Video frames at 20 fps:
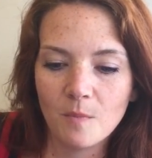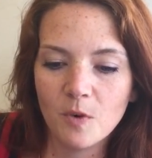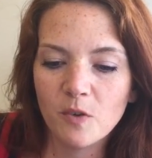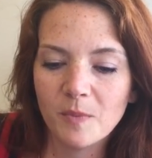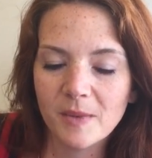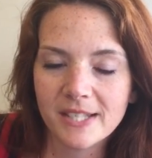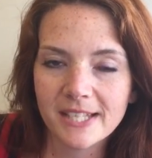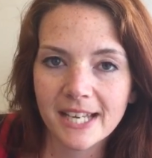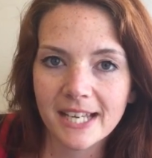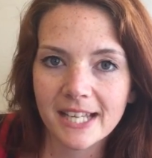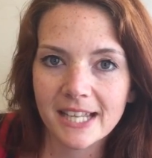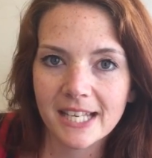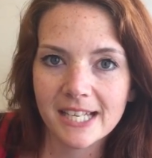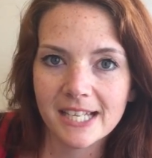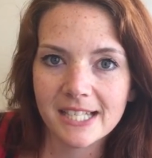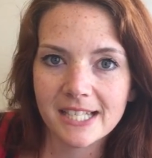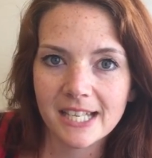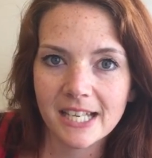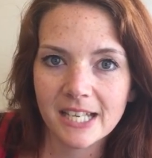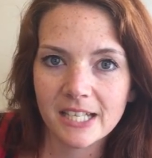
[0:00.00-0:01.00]
movements like
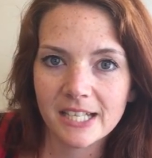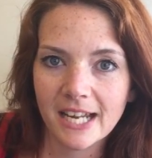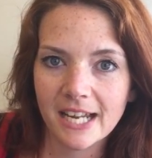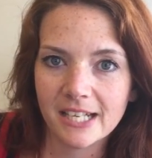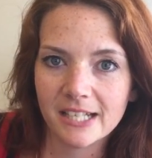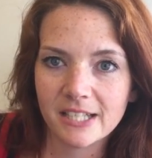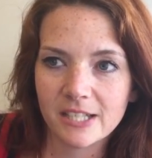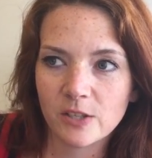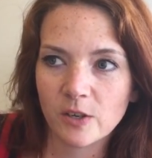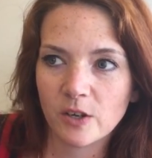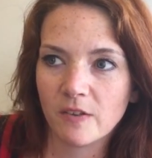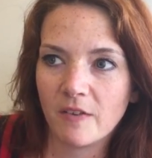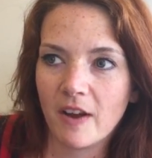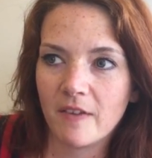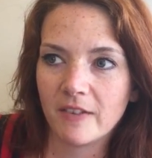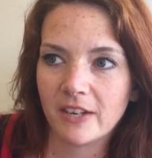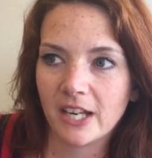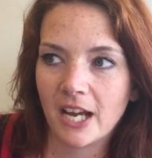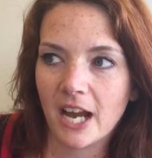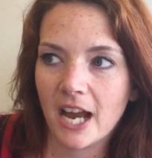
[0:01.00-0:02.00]
this and sort of
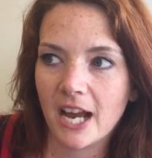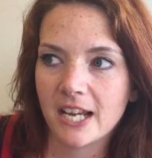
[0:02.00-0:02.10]
having